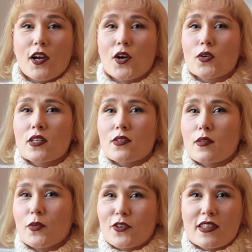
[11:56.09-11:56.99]
According to the
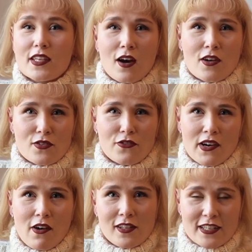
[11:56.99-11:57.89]
book The Art of
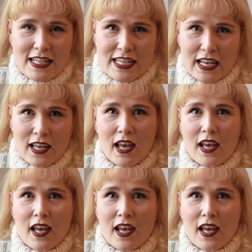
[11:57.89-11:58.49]
Feral Knitting,